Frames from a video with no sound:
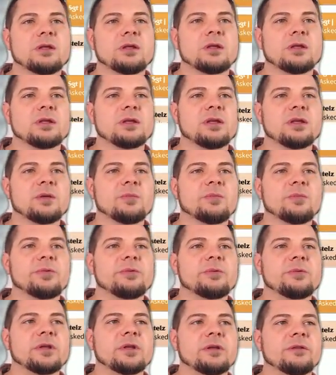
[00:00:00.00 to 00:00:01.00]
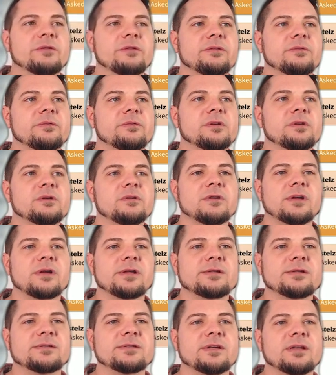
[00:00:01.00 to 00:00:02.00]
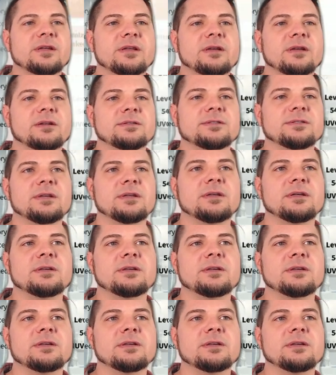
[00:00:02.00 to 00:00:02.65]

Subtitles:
Yep, 3 out of 3 are at 10 out of 10.